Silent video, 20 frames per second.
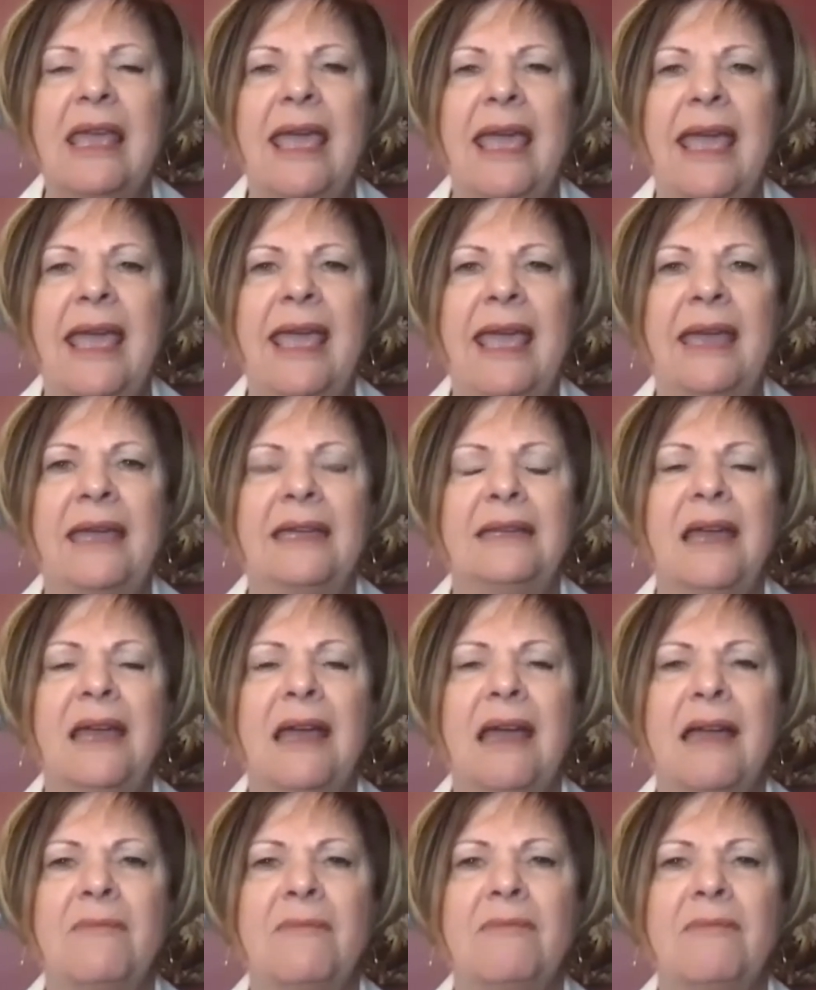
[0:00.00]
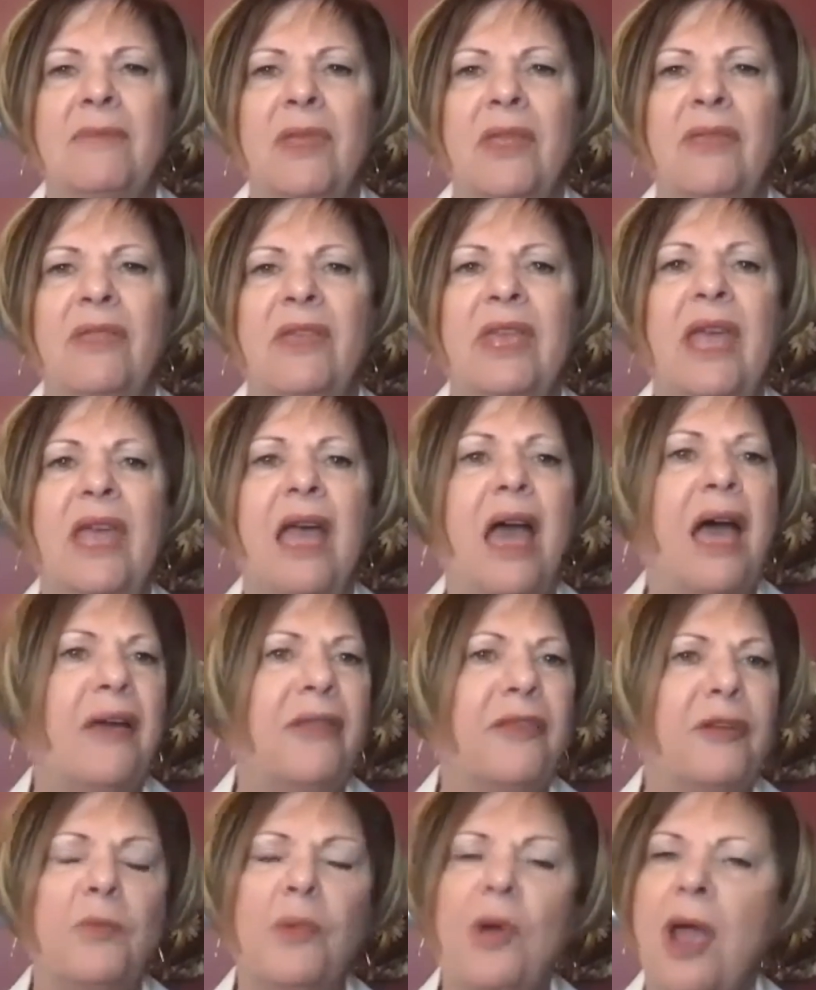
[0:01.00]
And the
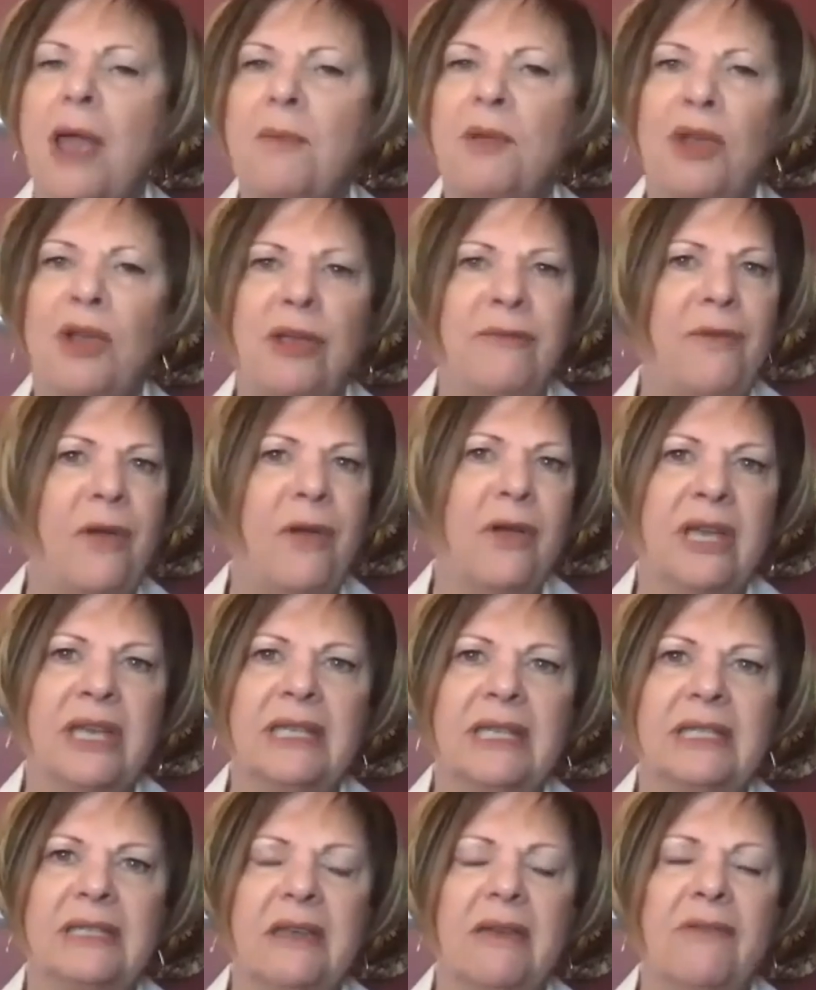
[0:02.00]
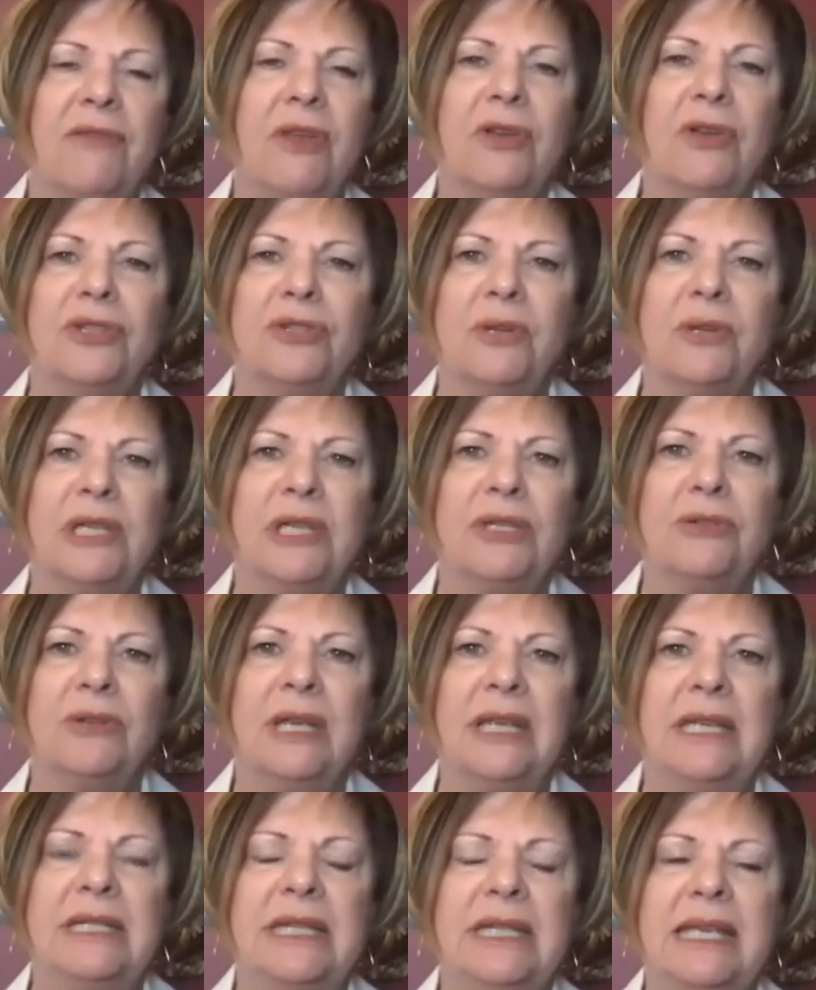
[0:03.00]
other primary focus of those
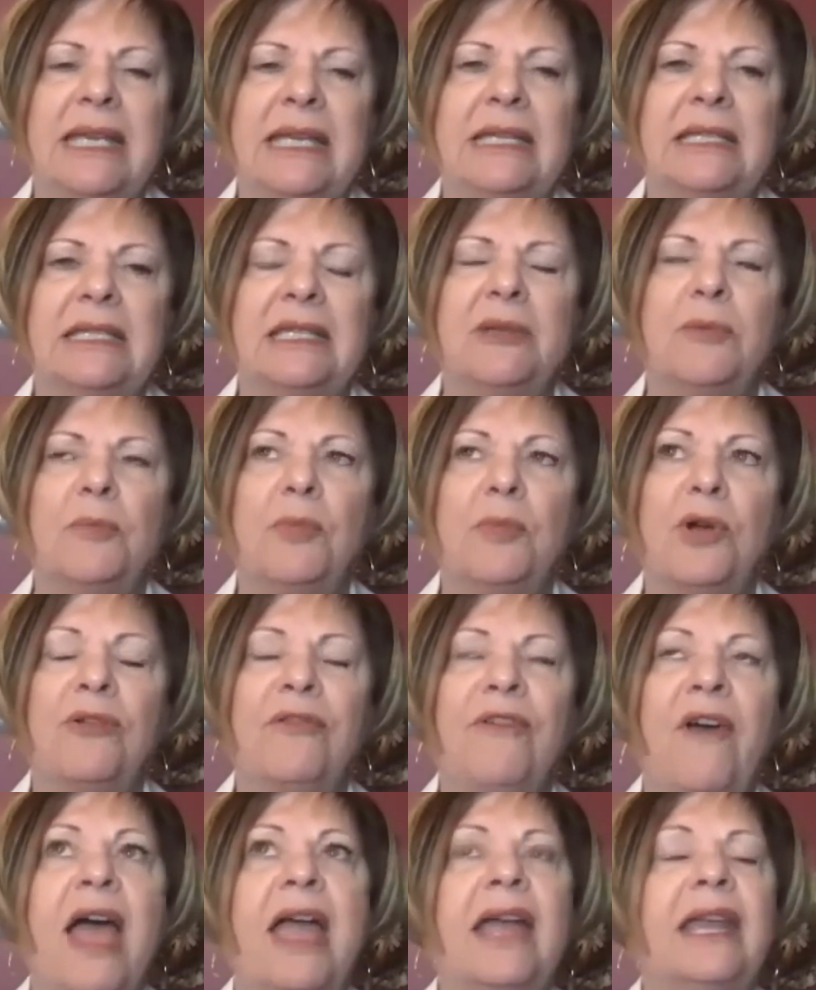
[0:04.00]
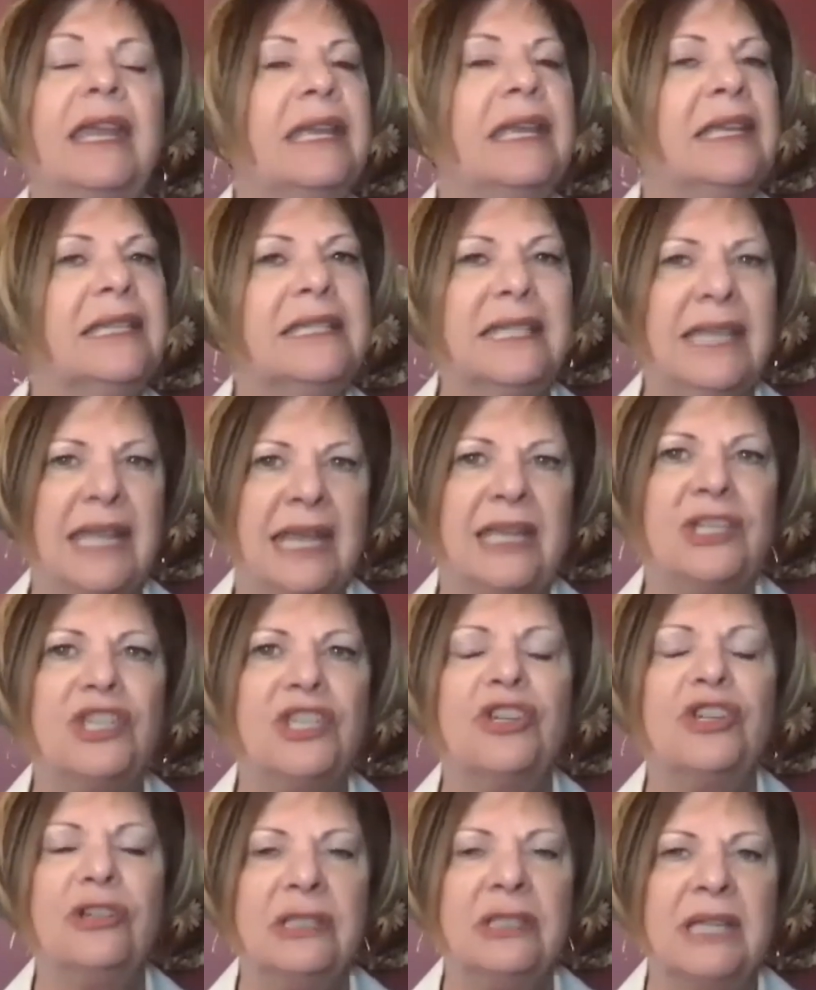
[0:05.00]
retreats is to provide
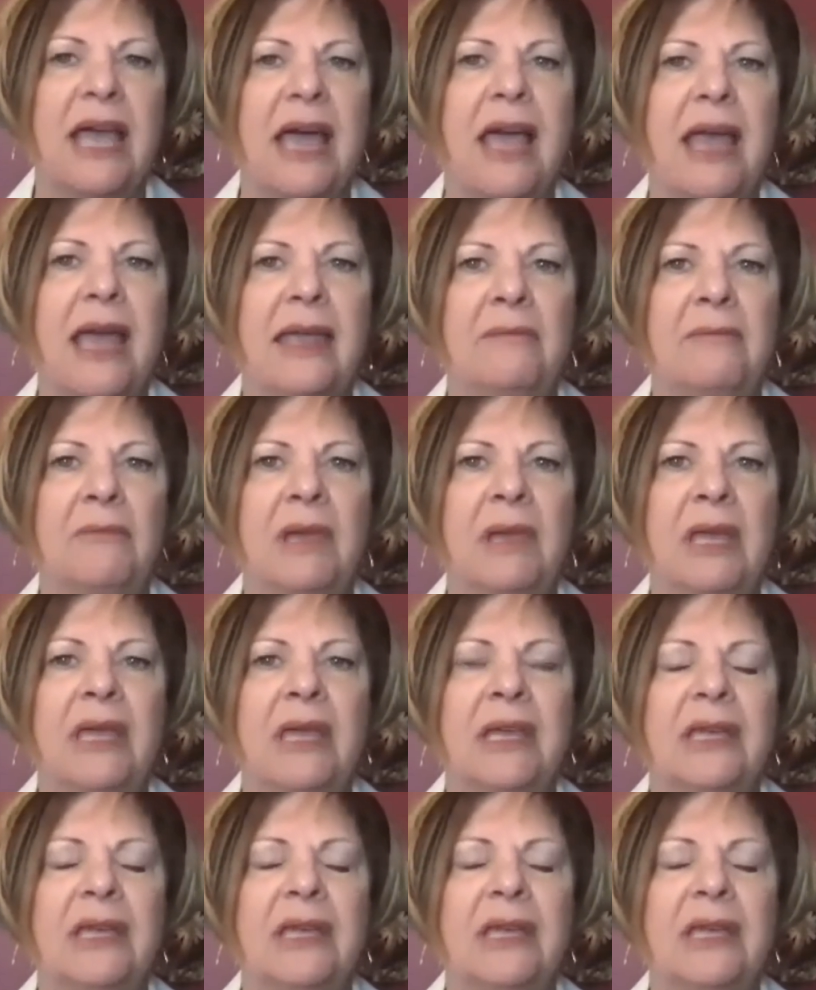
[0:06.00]
intentional time